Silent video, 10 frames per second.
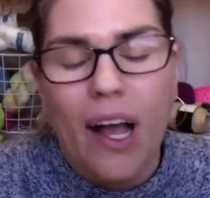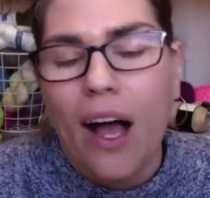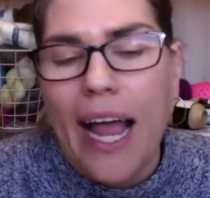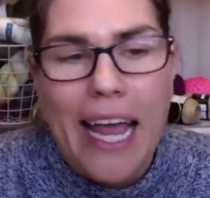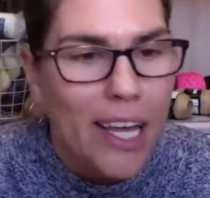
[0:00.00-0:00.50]

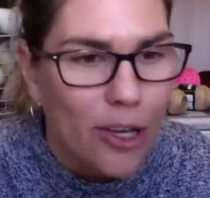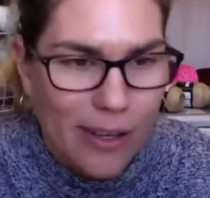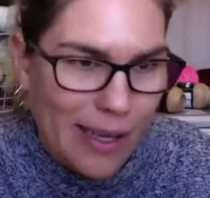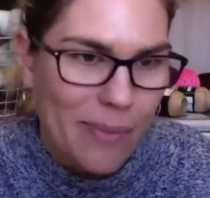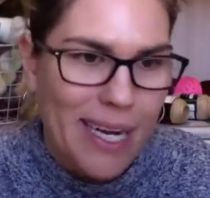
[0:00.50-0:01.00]
oh, I hate
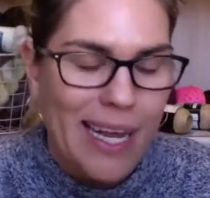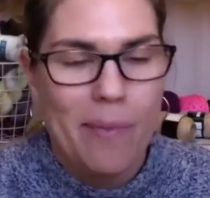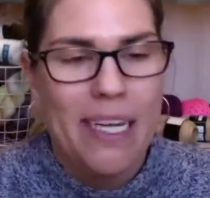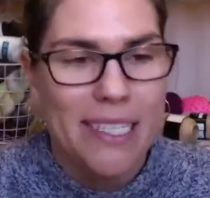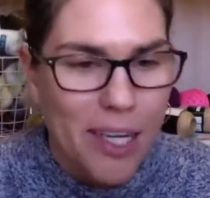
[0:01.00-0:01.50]
cooking, but I got to
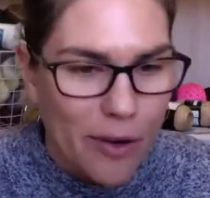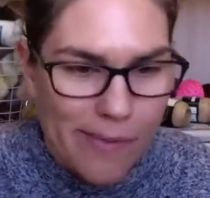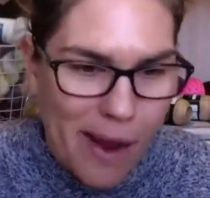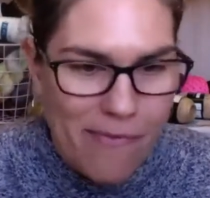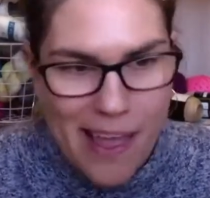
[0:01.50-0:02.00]
make dinner for
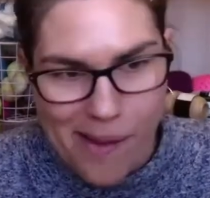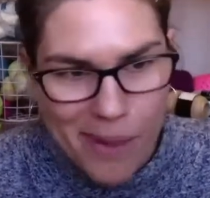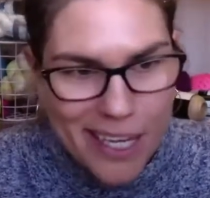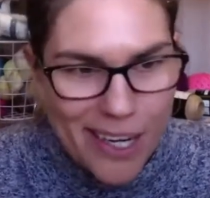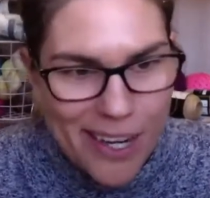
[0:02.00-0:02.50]
my
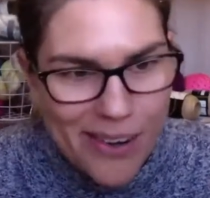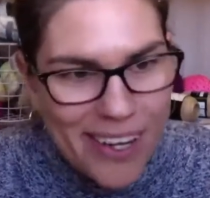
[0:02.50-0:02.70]
family, you know?